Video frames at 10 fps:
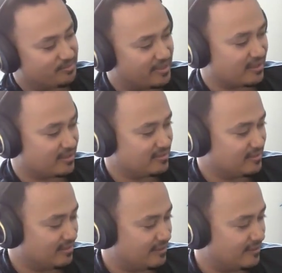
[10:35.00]
back,
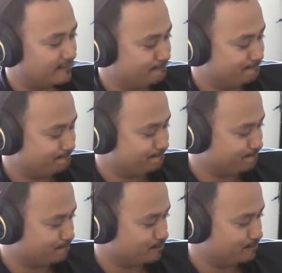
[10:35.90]
uh,
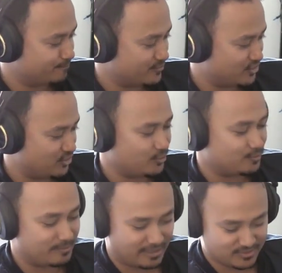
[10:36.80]

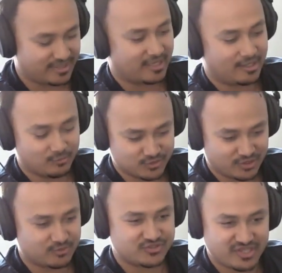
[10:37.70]
so uh, yeah, I was I
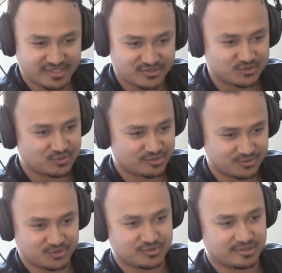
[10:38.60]
was in high school and I
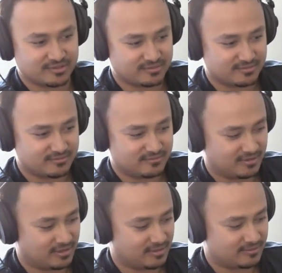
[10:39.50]
was doing
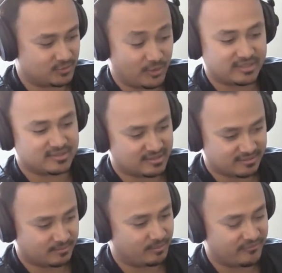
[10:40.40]
uh, directing
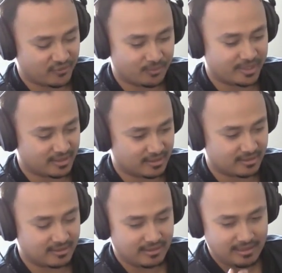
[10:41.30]
and
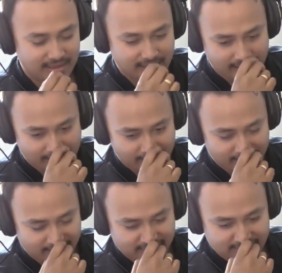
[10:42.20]
filmmaking,
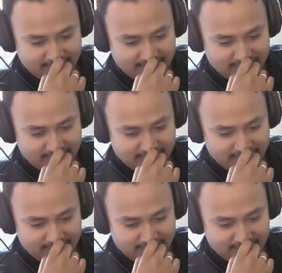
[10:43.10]
and